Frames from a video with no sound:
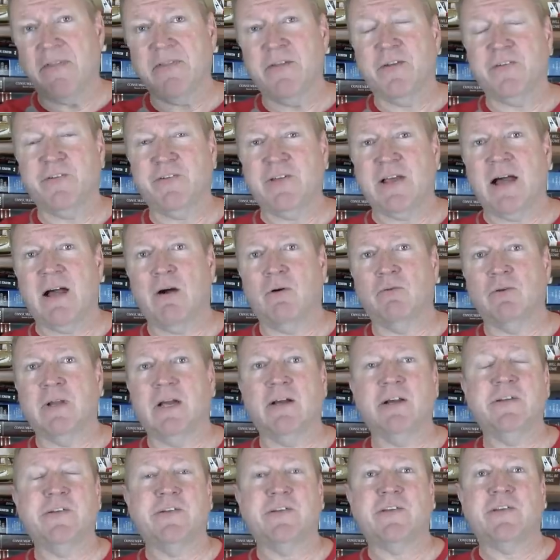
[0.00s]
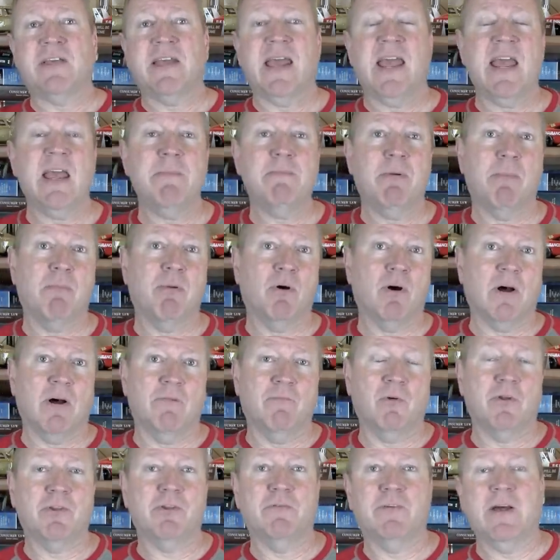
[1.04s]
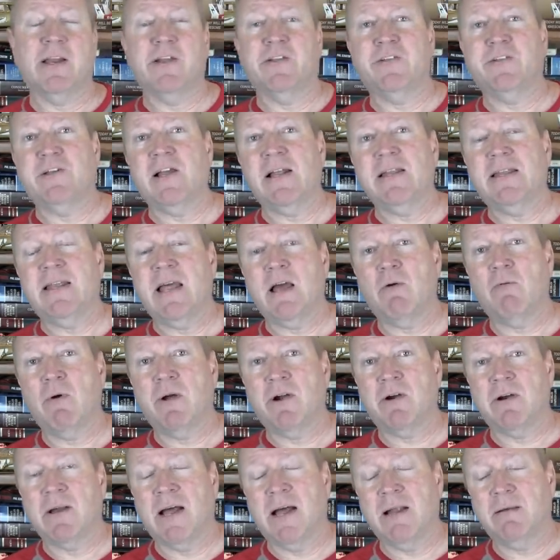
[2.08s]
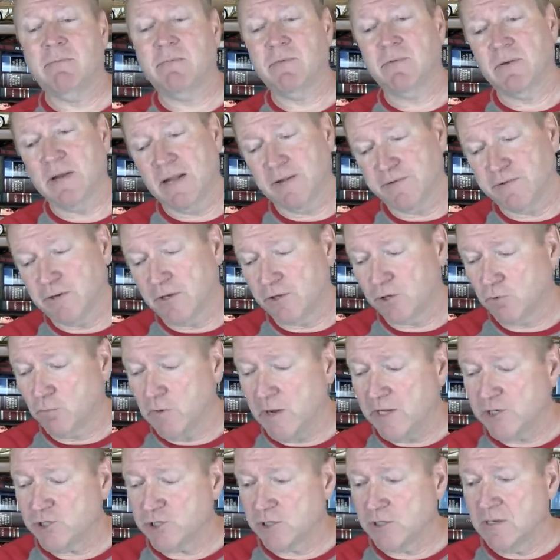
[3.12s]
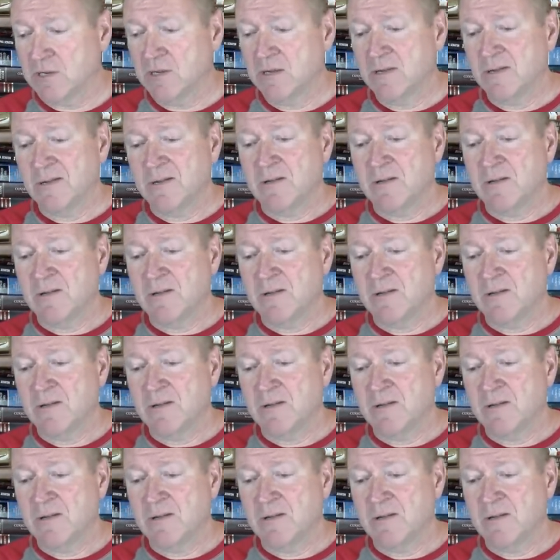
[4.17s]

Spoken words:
and the sound, at least it's capable of. Whether you've got it set that way or not, that's another question.